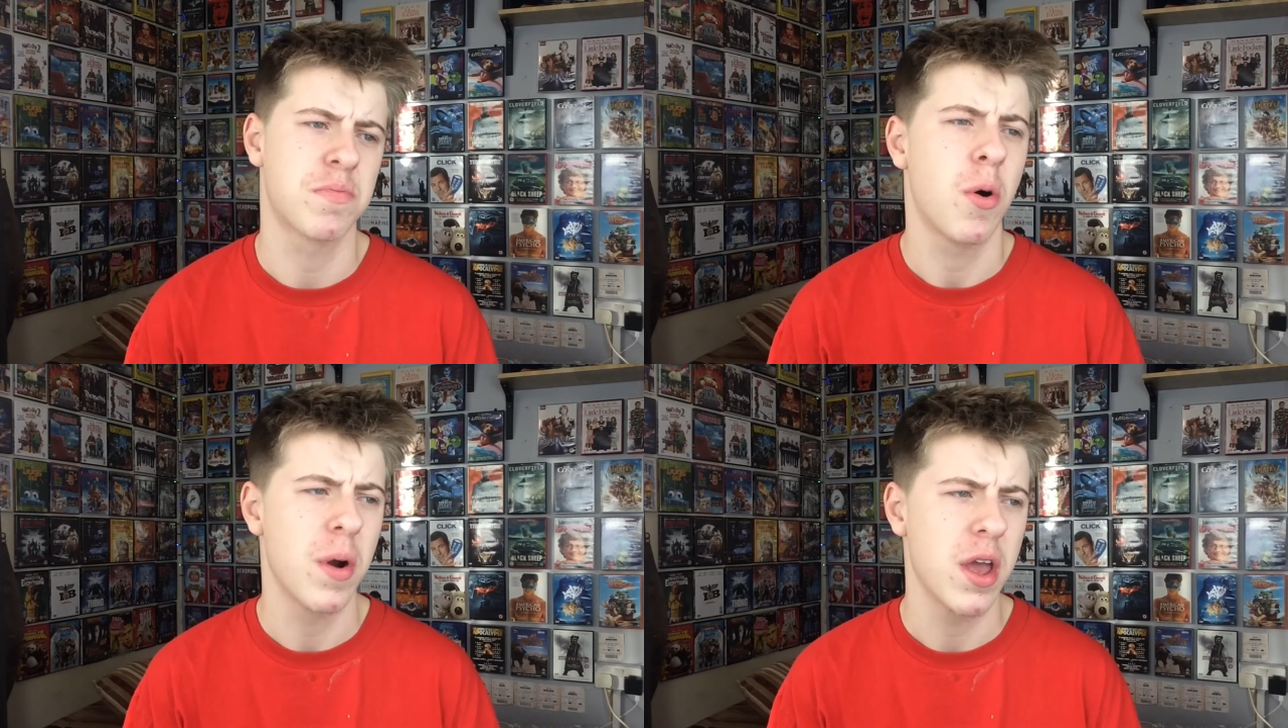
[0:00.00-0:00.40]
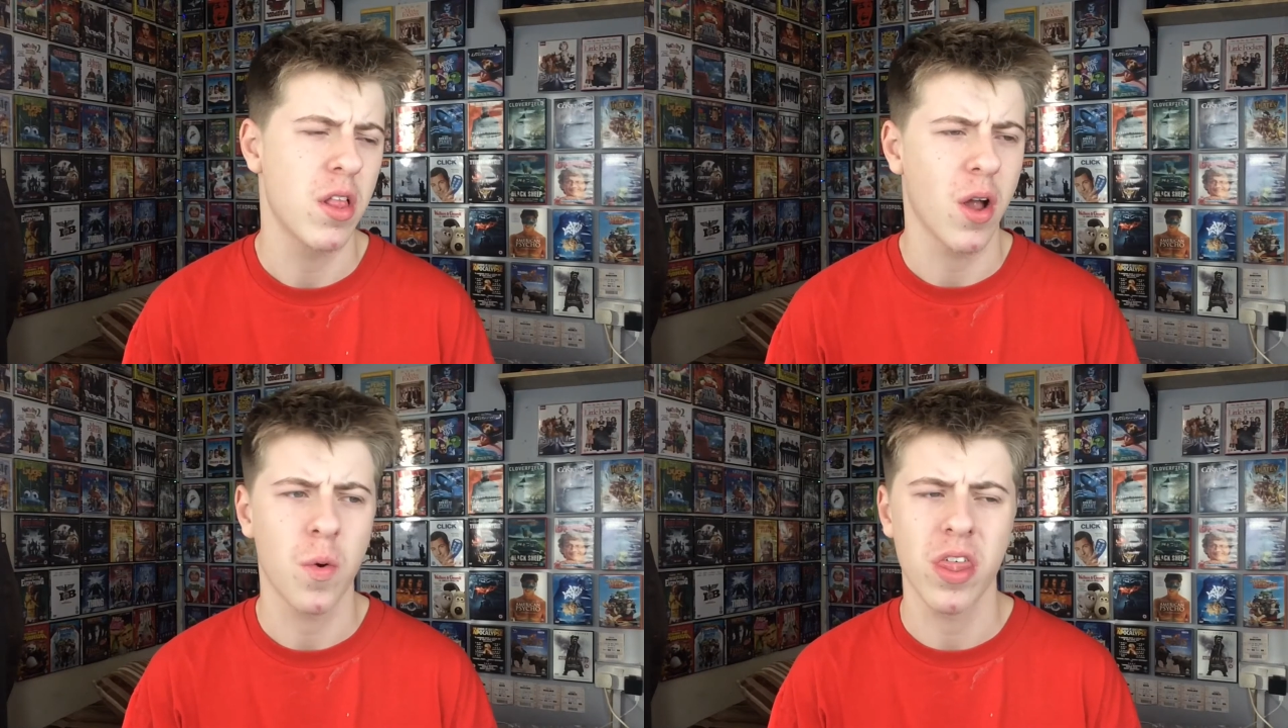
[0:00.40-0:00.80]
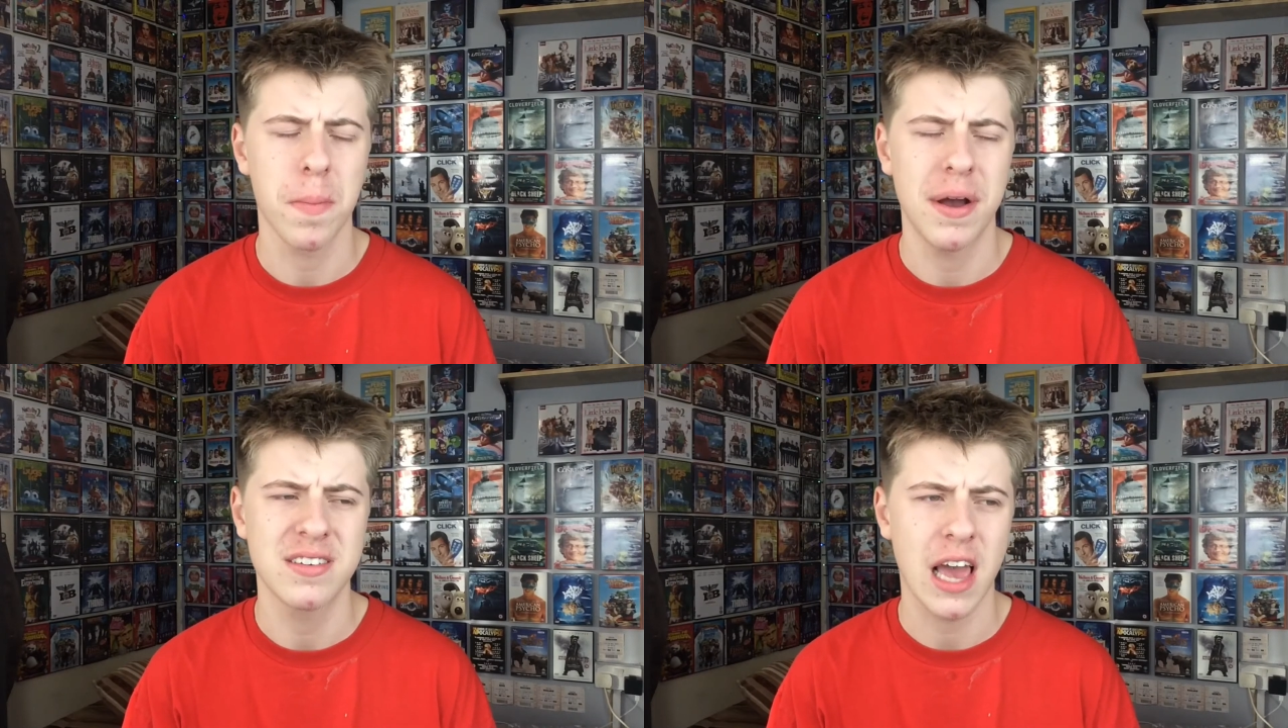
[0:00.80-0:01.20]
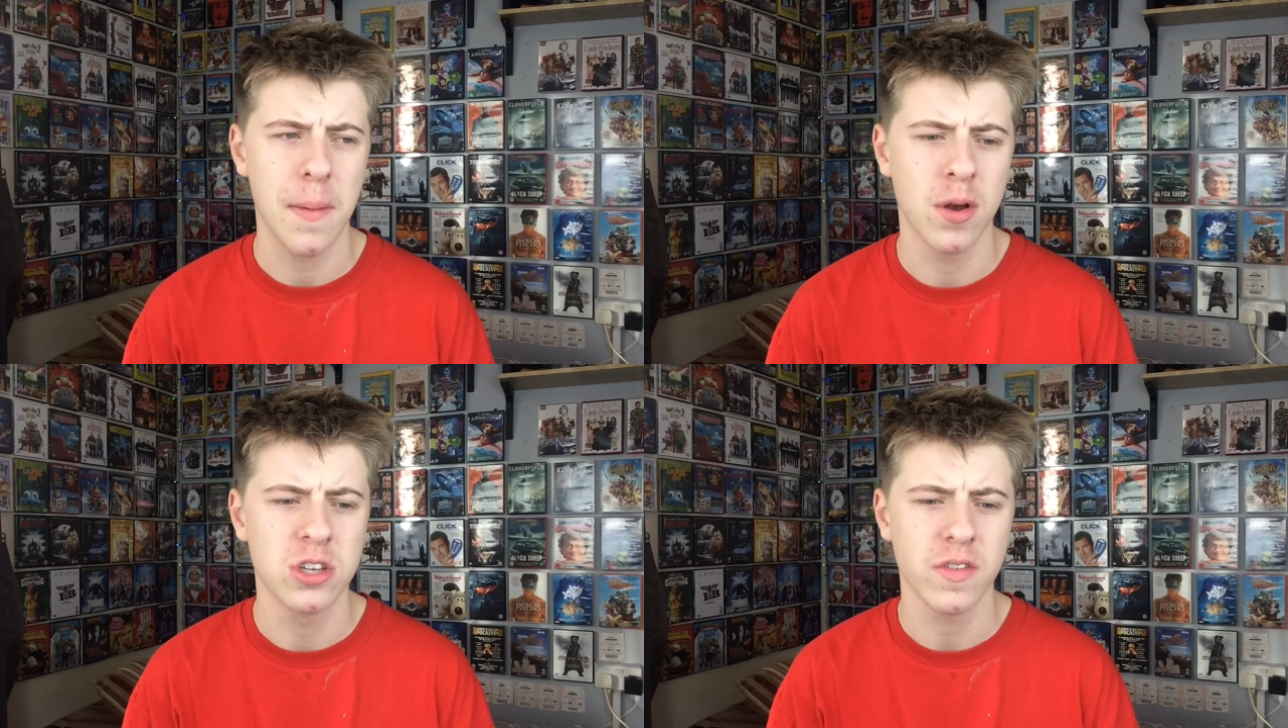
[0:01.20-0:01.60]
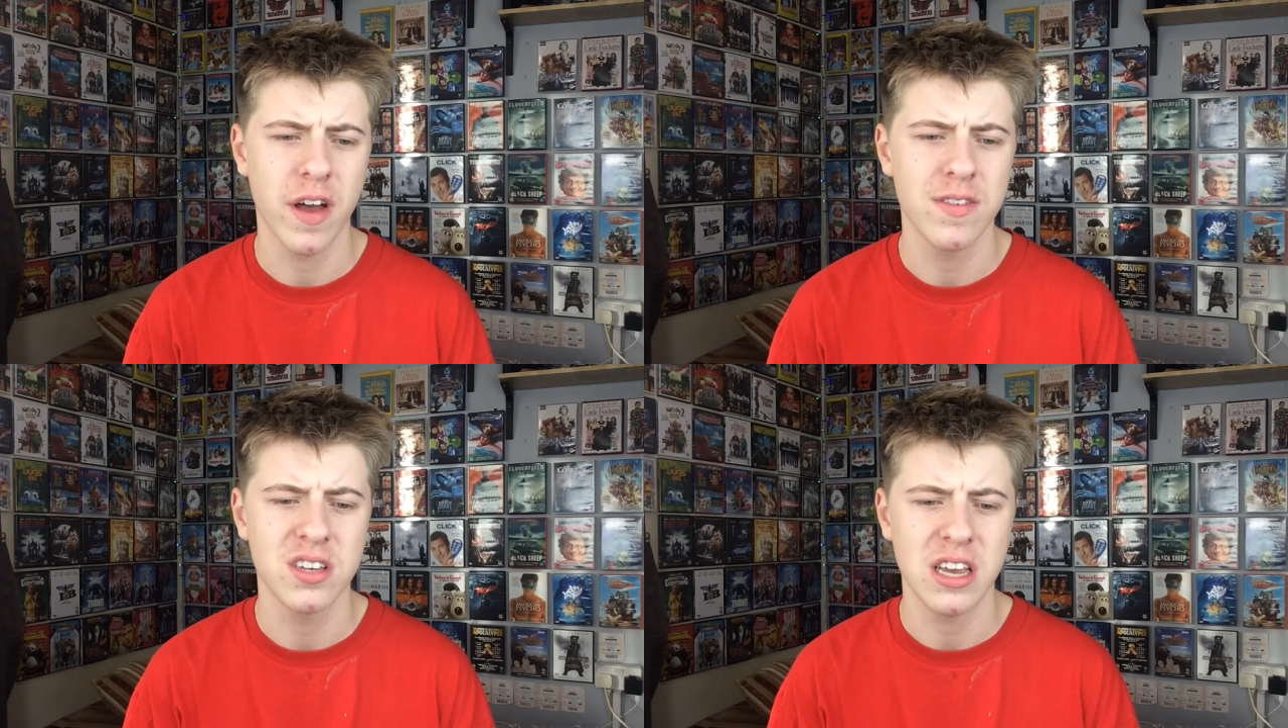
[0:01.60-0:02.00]
probably like one of the best cameos I've
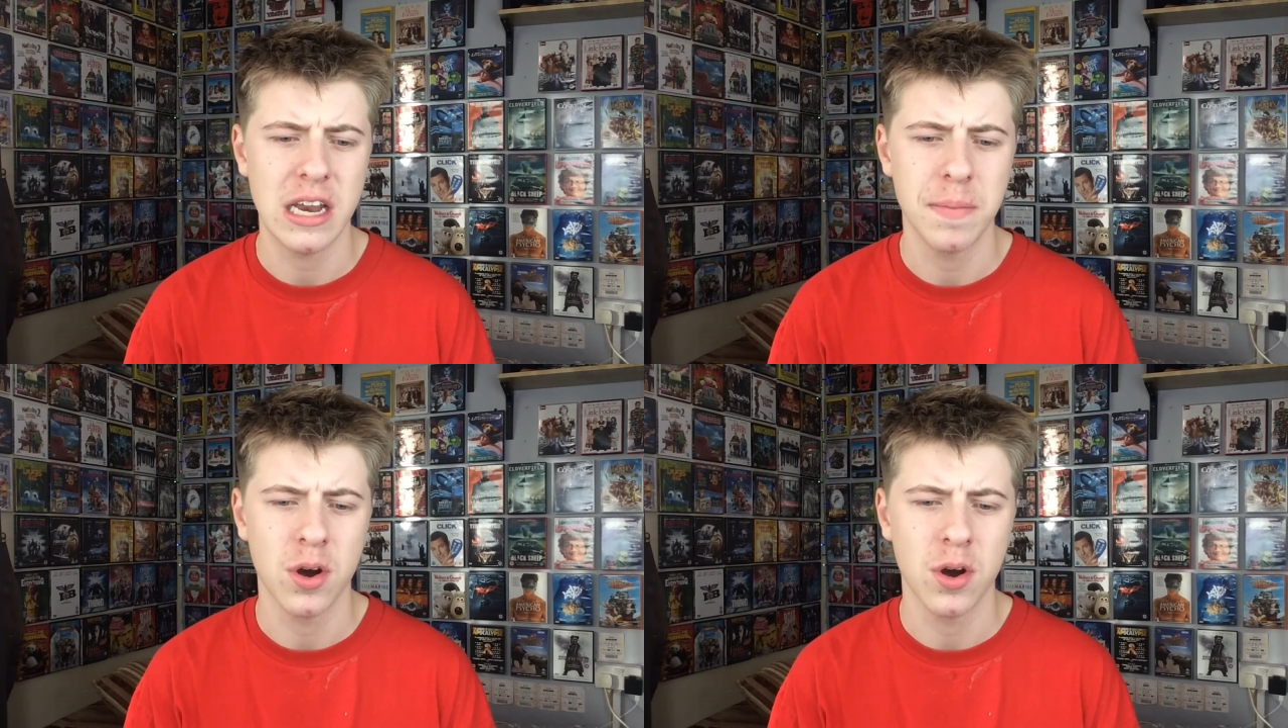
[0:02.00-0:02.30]
ever seen,